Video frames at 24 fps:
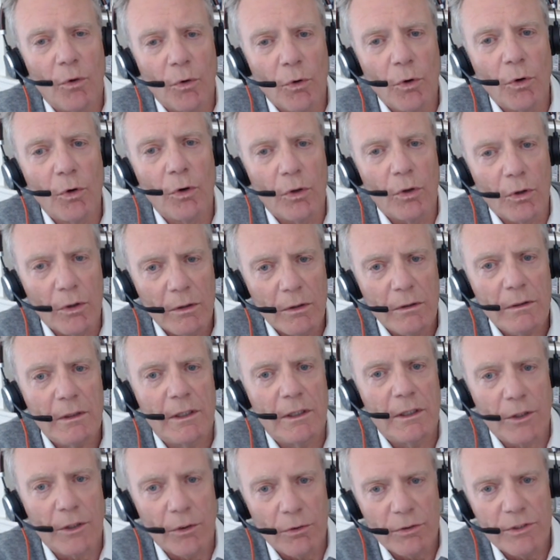or
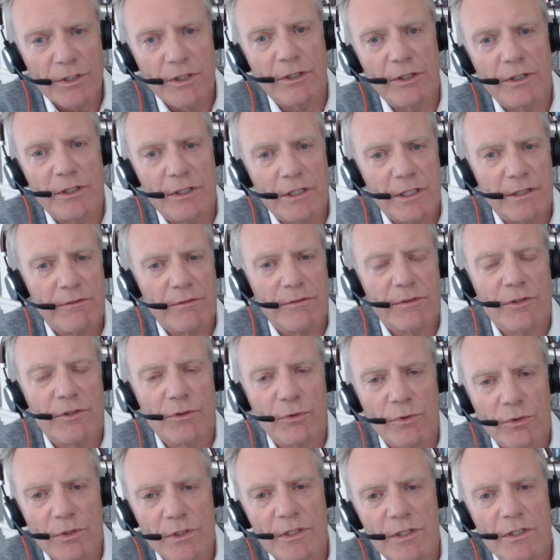an alternative
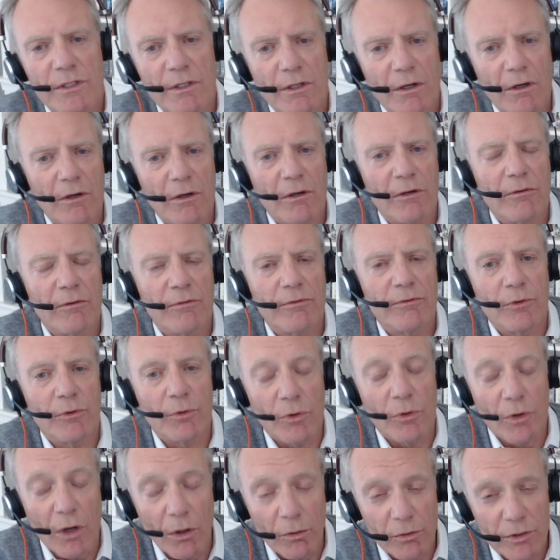source of
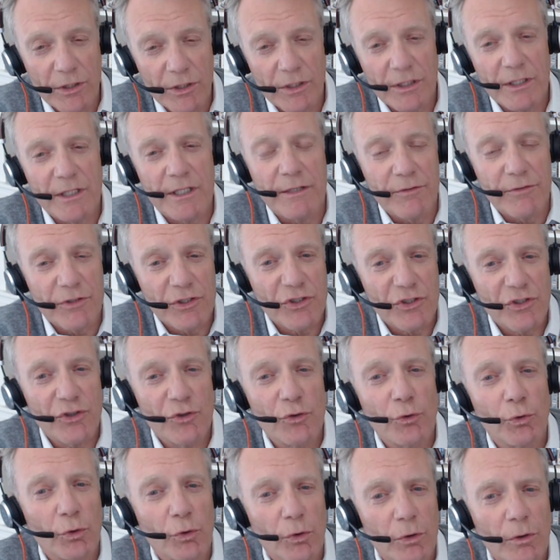or alternative
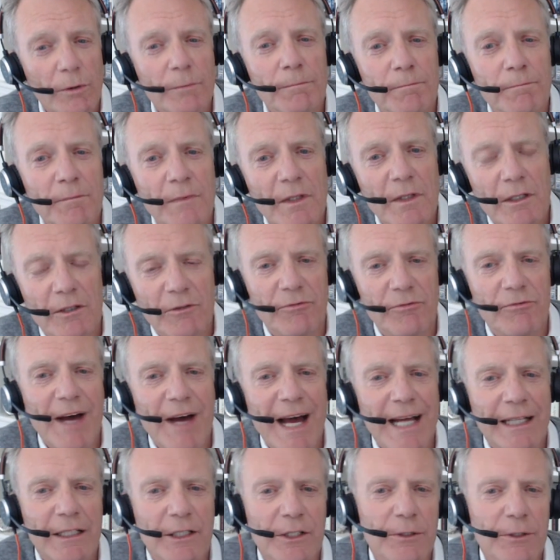store of
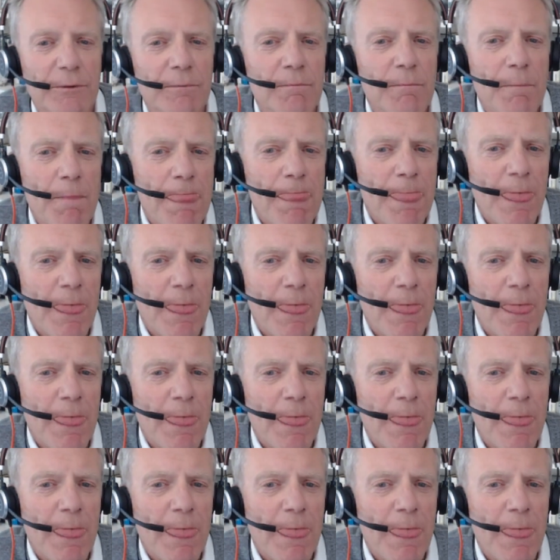value.